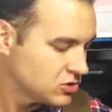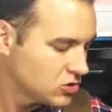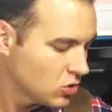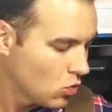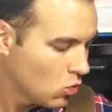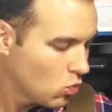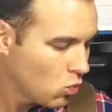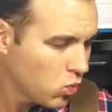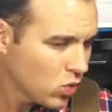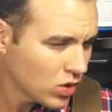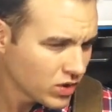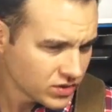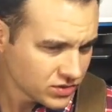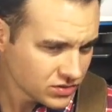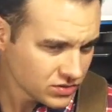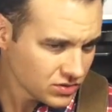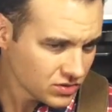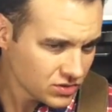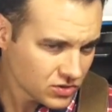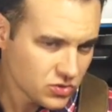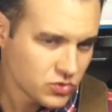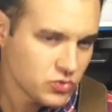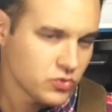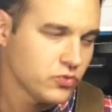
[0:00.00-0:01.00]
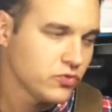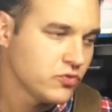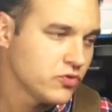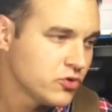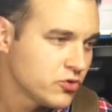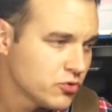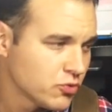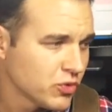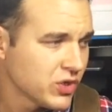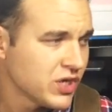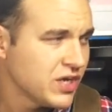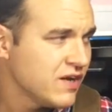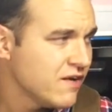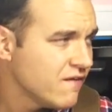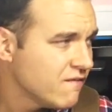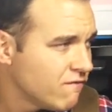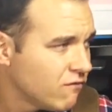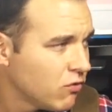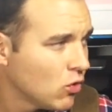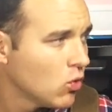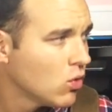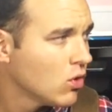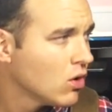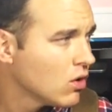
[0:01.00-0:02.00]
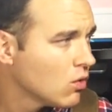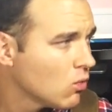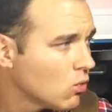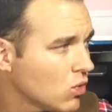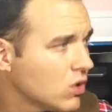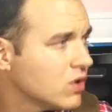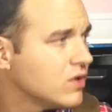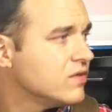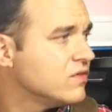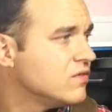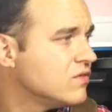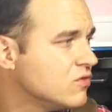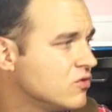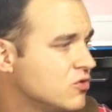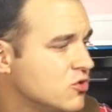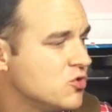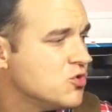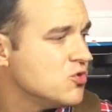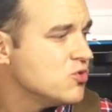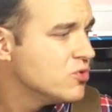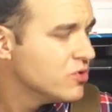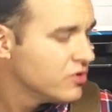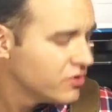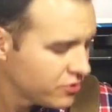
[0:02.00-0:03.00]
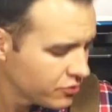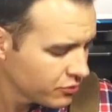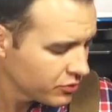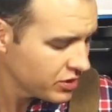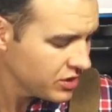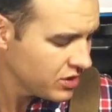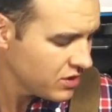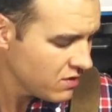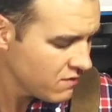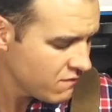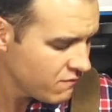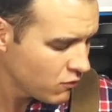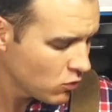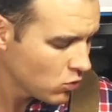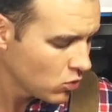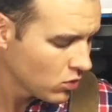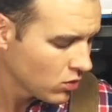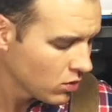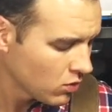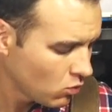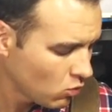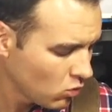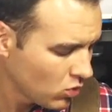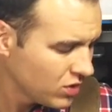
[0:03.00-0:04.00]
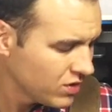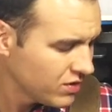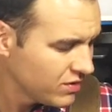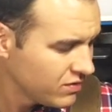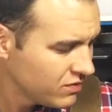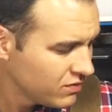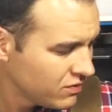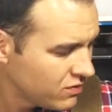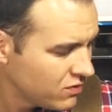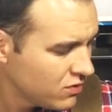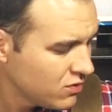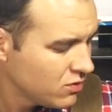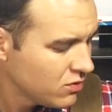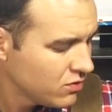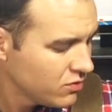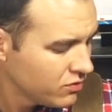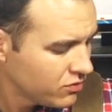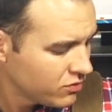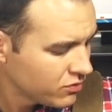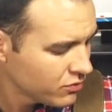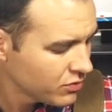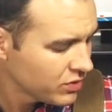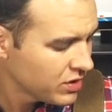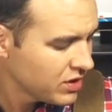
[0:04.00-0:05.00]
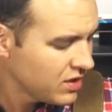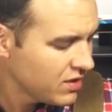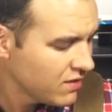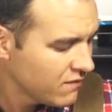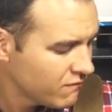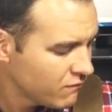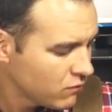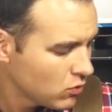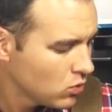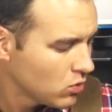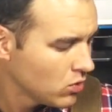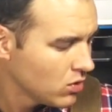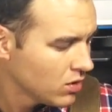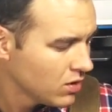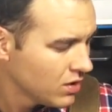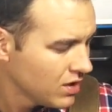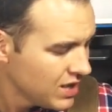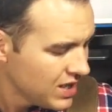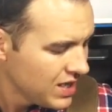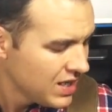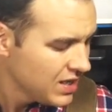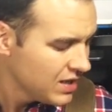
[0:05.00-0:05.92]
So 1, 2, 3, 4, 1, 2, 3, 4, 1, 2, 3, 4.